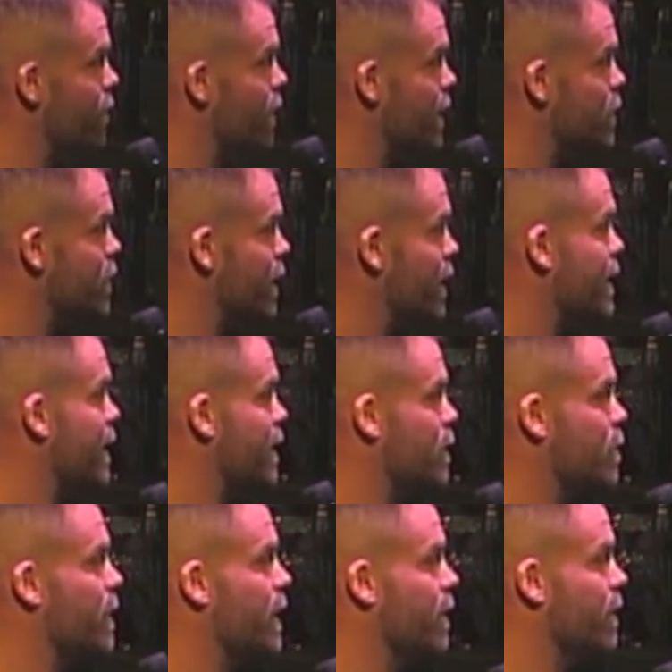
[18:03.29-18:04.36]
that check in the
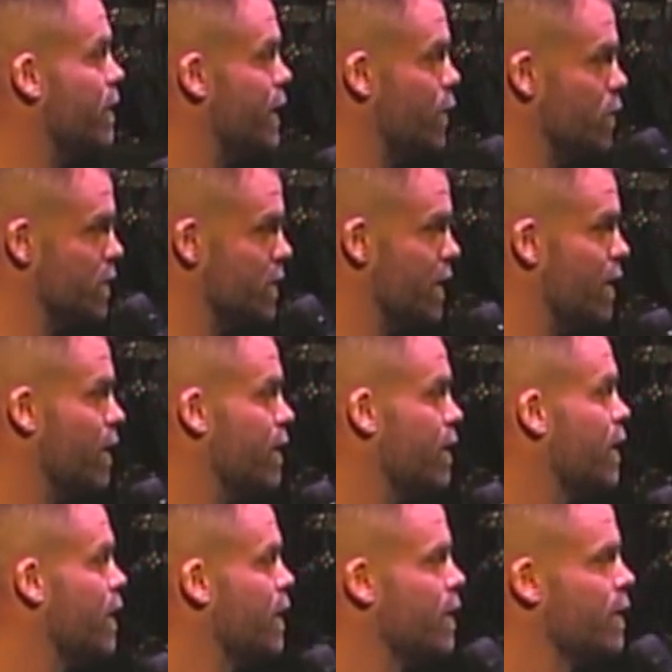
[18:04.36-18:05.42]
mail. It was there,
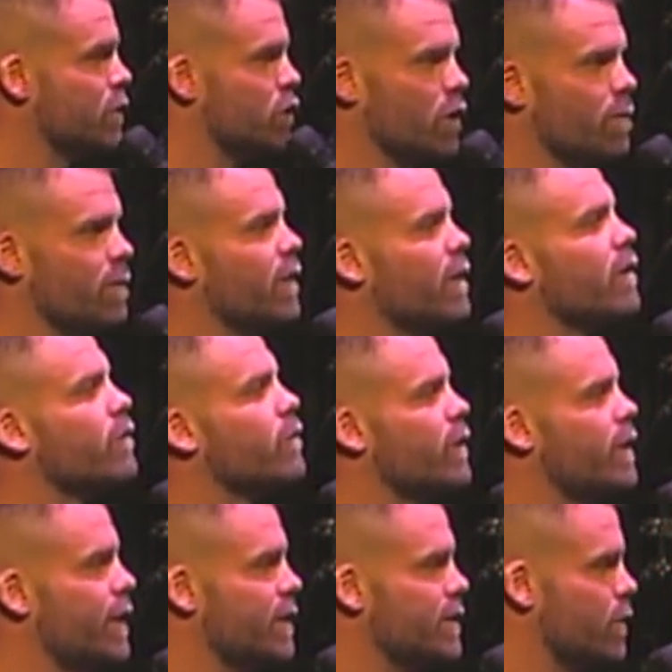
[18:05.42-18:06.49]
should have been there 3
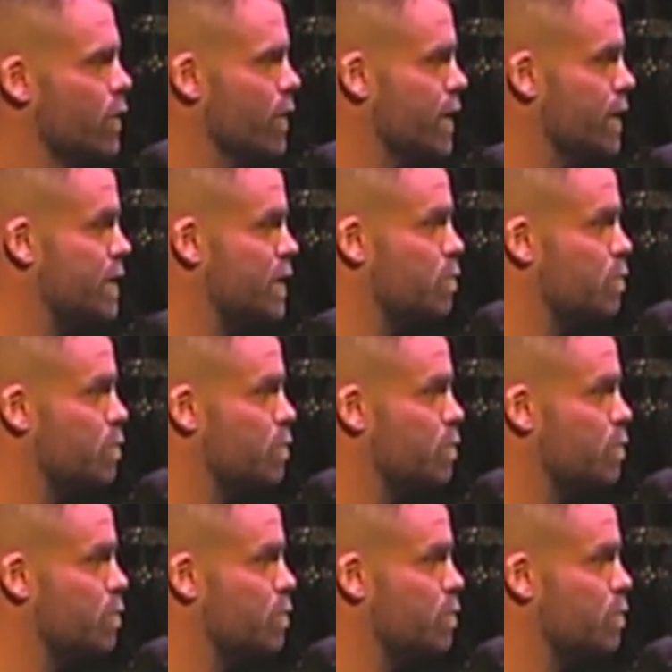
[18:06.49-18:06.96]
days ago. I says,